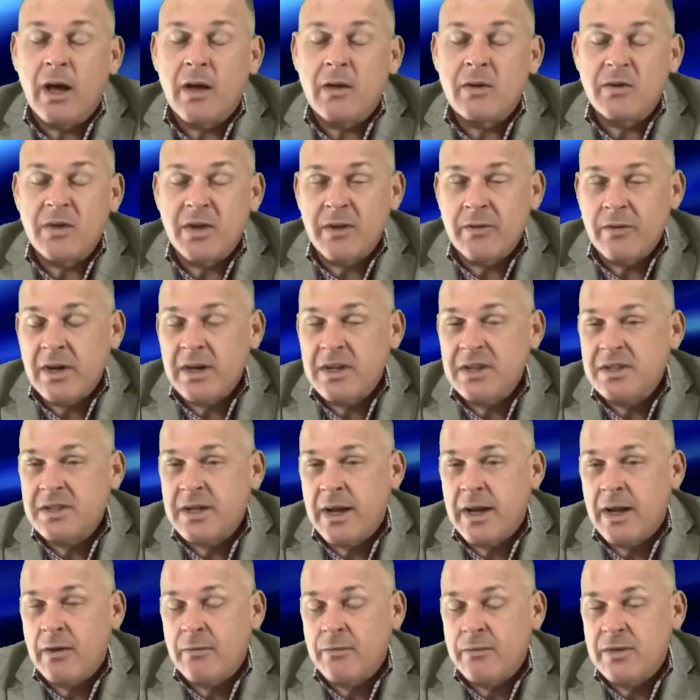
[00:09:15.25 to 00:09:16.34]
Getting ready to
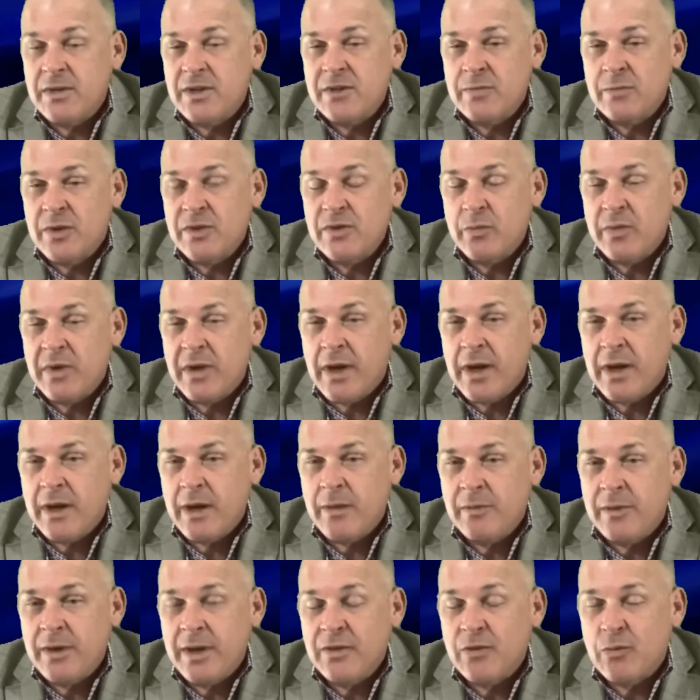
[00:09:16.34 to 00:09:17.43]
sign out for this month's BIA
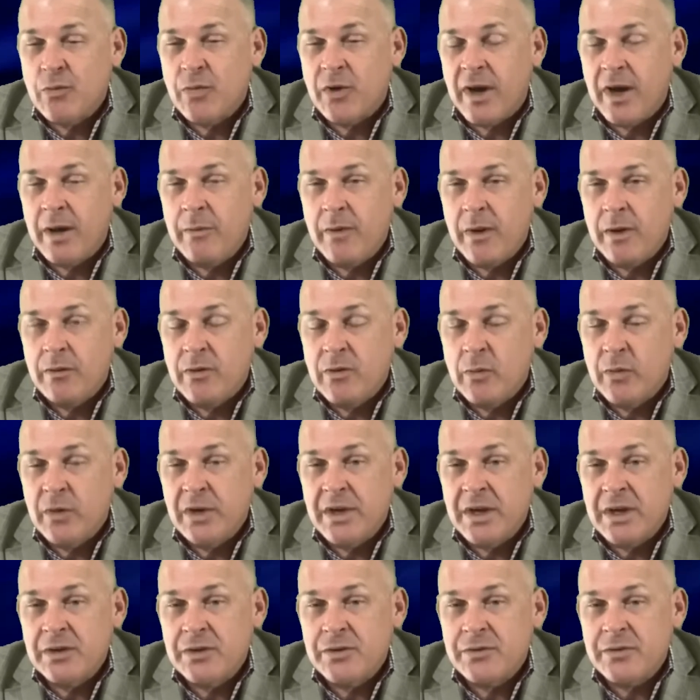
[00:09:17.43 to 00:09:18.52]
update is Brian Miller with the
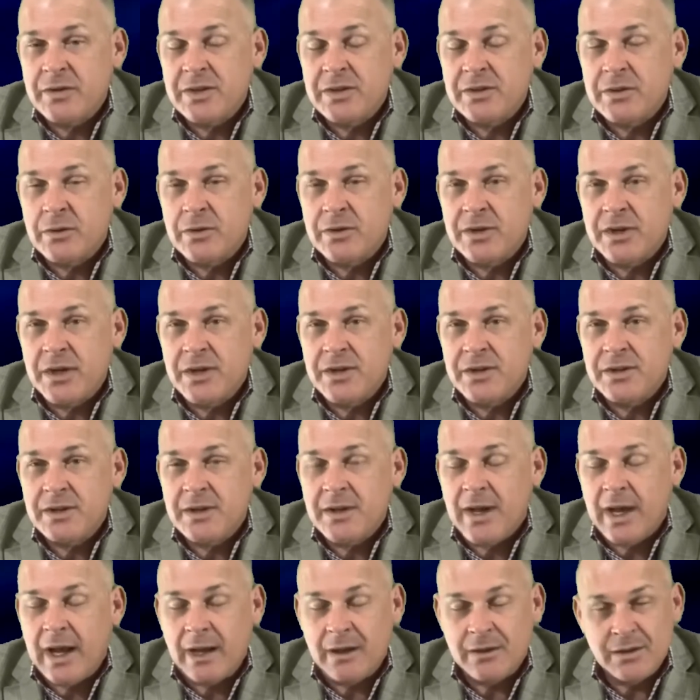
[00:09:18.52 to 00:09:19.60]
Building Industry Association.
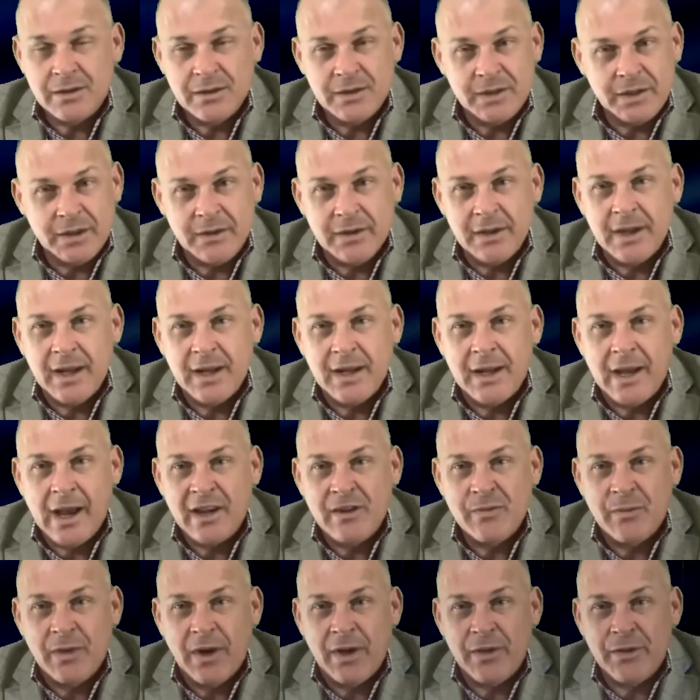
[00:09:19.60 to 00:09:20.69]
I'll see you again
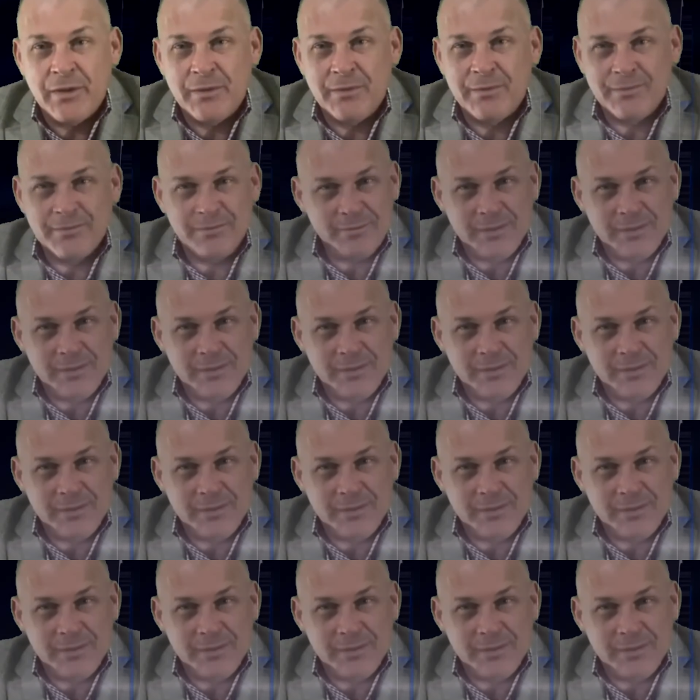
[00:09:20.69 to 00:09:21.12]
next month.